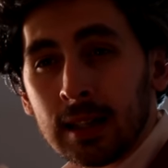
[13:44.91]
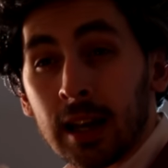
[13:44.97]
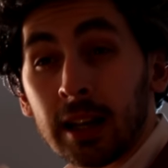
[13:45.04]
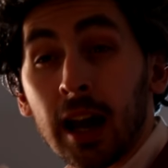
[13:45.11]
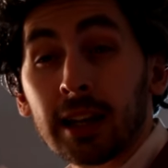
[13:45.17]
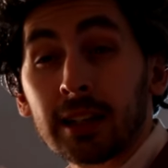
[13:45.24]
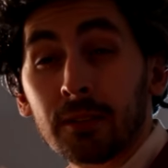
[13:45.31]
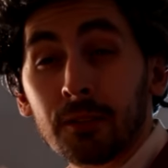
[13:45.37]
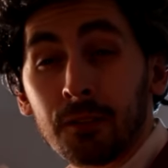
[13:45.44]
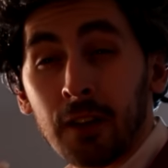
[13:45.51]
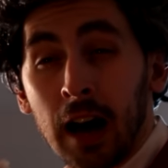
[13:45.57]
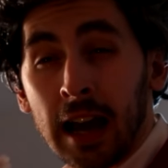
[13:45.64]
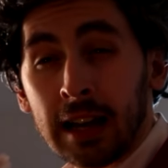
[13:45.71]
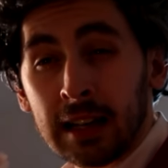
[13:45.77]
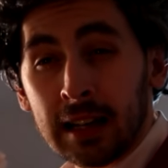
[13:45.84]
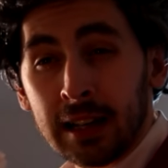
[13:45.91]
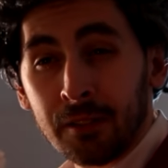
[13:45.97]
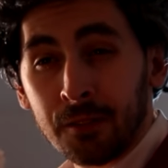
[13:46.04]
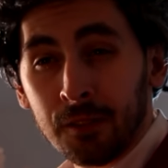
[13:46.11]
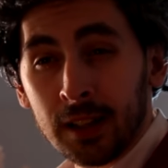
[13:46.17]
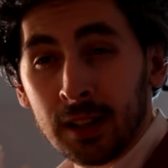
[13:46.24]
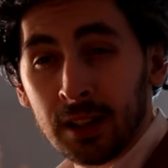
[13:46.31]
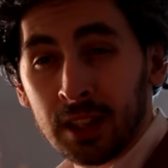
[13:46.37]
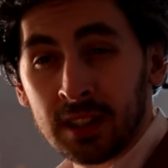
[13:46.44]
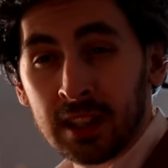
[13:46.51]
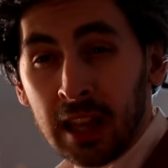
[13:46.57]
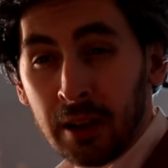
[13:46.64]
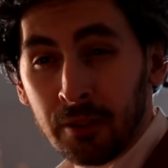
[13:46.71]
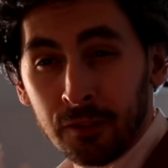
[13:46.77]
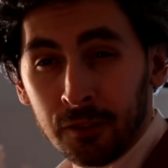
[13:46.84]
And I can finally feel
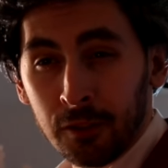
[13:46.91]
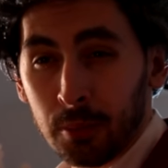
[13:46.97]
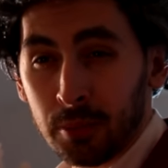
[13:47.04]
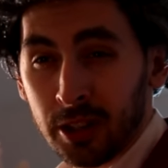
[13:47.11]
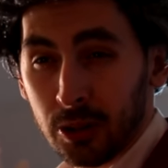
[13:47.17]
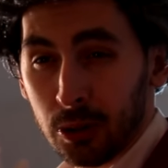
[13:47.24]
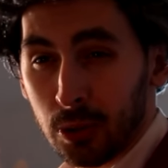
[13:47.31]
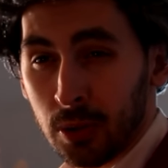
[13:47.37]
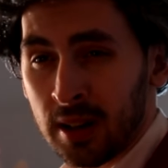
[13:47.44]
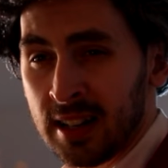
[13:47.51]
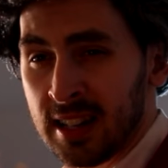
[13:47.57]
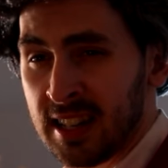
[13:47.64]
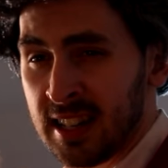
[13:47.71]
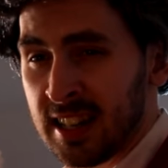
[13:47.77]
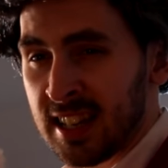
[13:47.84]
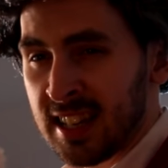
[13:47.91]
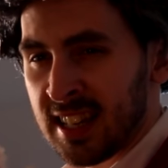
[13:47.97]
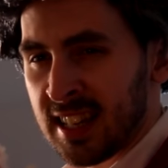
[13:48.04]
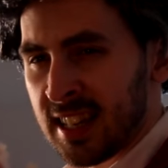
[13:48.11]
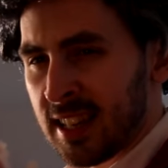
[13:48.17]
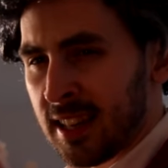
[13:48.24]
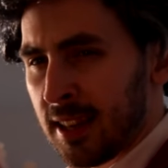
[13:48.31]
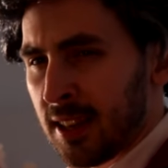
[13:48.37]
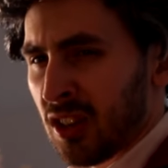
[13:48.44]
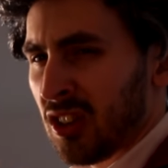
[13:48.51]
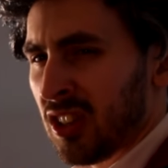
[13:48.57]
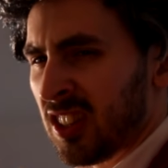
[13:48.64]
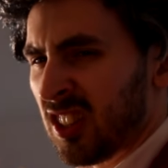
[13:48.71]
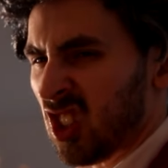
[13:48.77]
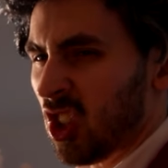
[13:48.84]
safe from you,
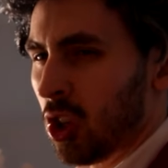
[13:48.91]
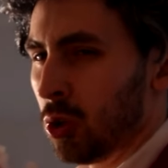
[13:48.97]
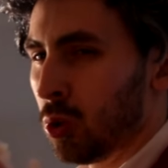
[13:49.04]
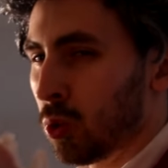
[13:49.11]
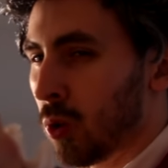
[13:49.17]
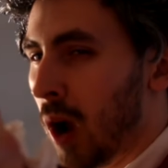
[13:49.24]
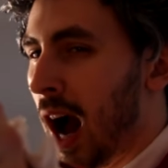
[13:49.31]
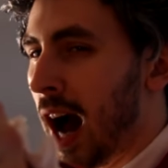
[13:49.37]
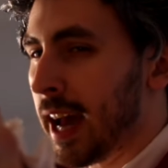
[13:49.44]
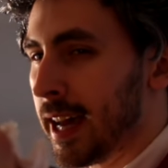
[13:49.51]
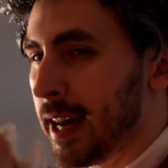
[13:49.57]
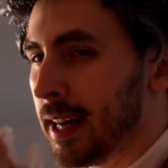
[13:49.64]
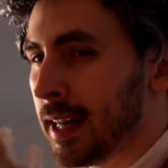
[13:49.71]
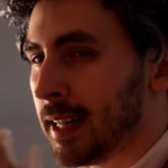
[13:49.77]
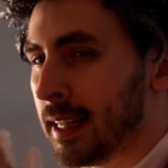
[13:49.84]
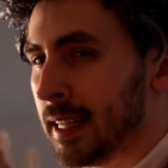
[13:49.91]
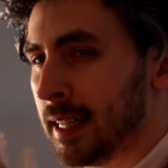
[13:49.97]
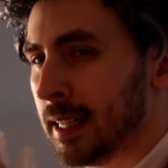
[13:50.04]
Soraya.